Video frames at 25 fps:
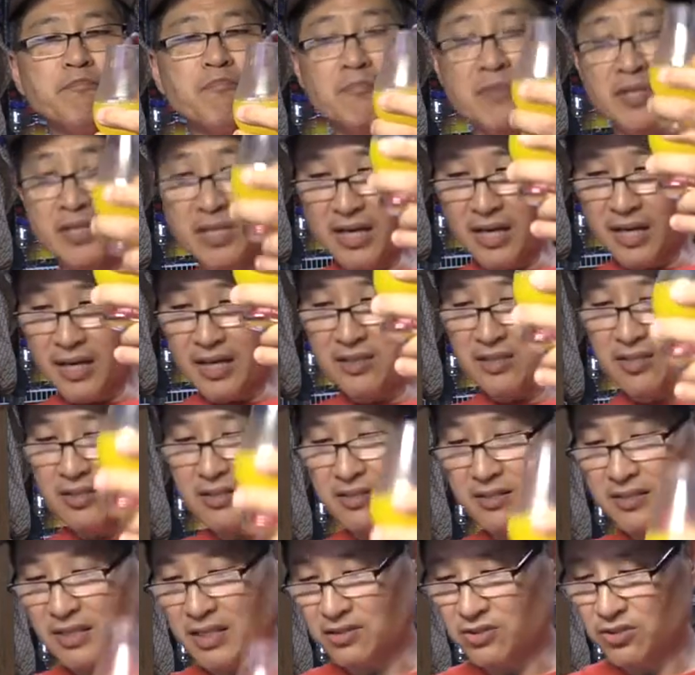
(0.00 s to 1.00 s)
But yeah,
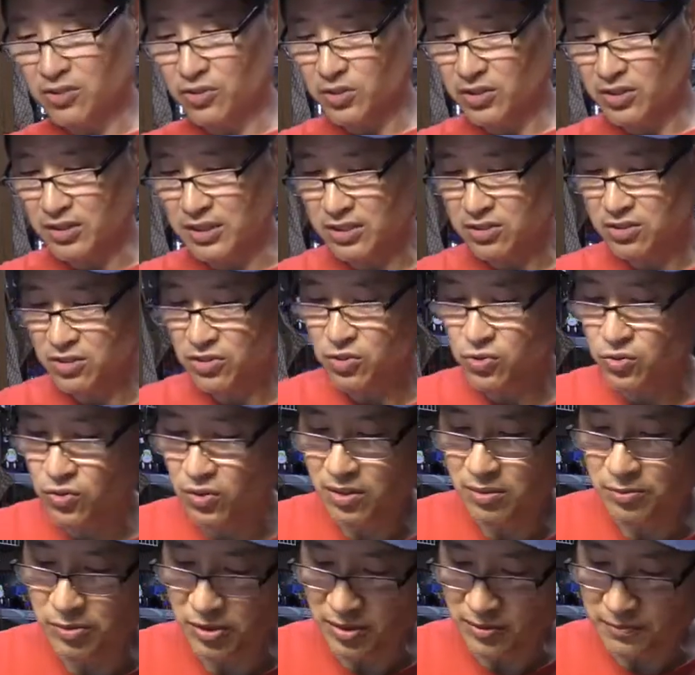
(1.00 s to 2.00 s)
that's that's good. That's
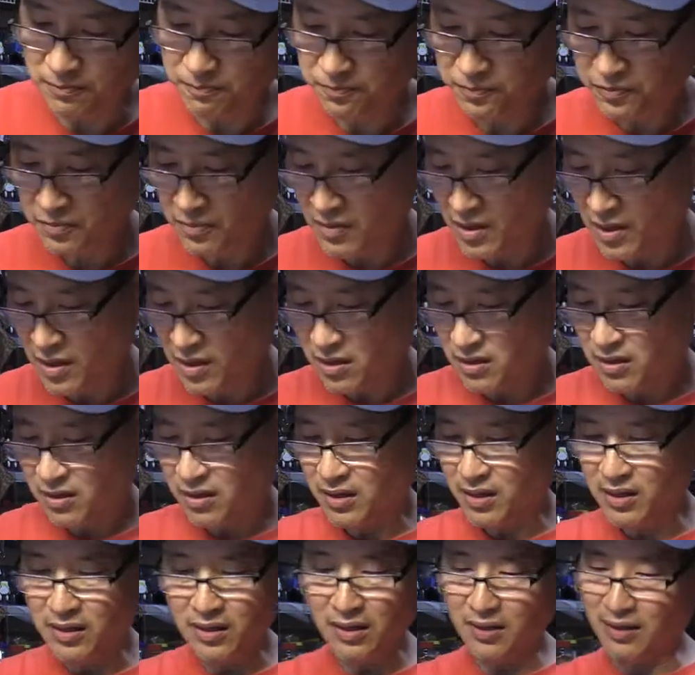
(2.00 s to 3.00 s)
enjoyable.
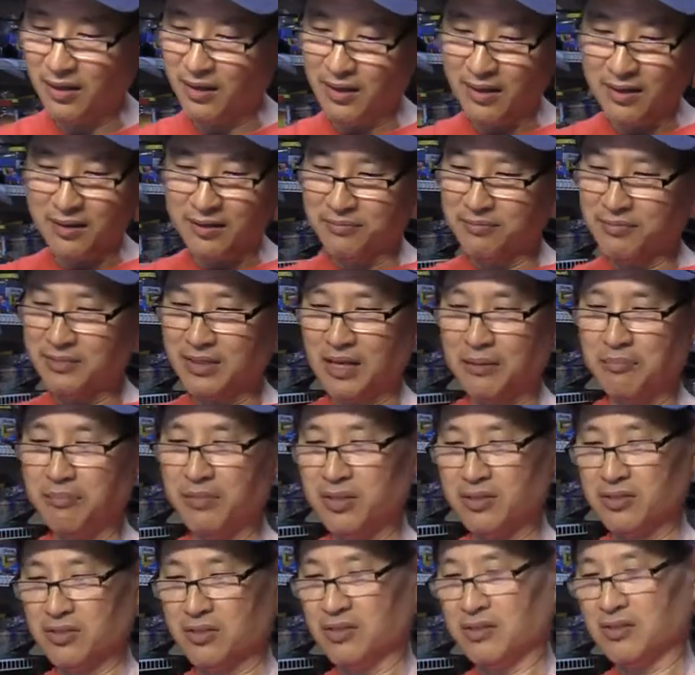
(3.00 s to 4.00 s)
It, uh, not
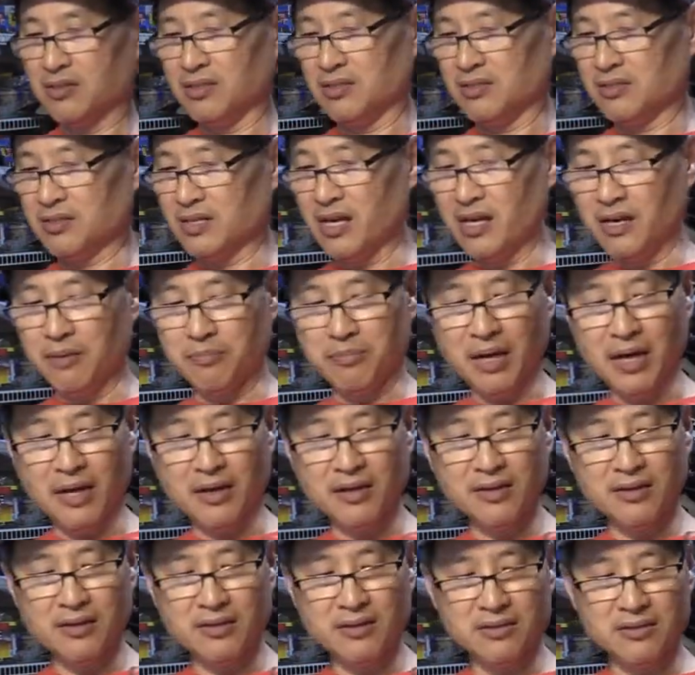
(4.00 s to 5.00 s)
much to say
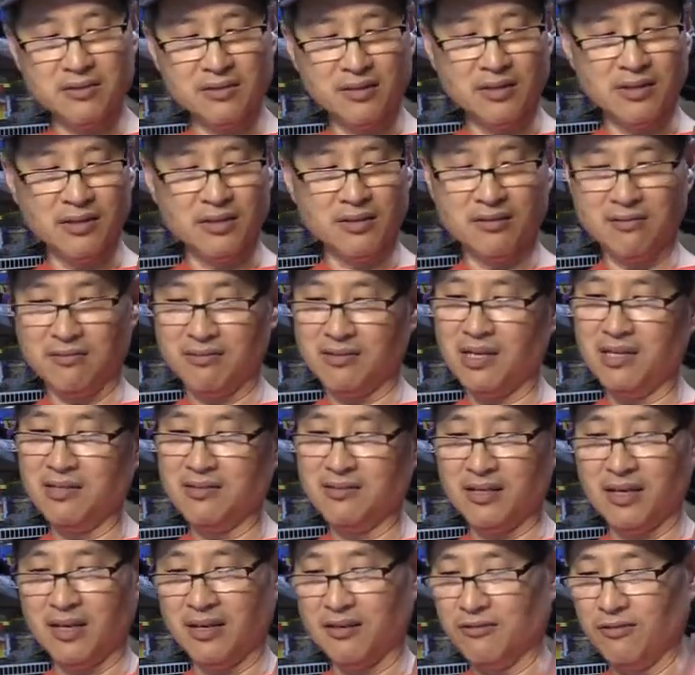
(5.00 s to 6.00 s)
about it. It, it
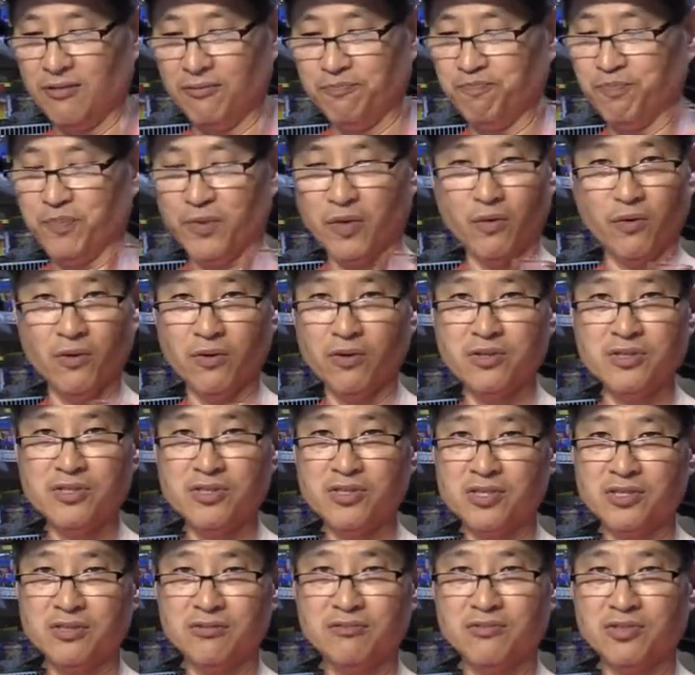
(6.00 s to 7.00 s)
tastes like
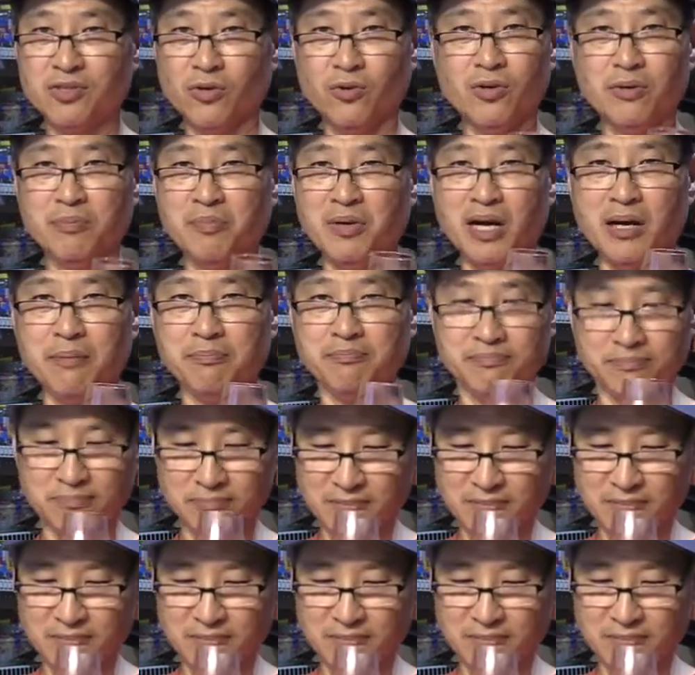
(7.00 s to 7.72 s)
orange soda pop.